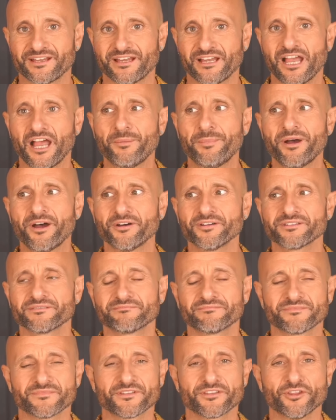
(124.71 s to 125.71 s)
How about
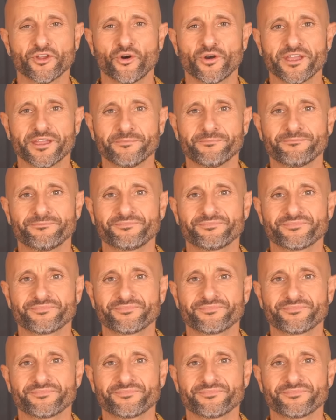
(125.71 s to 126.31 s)
noi?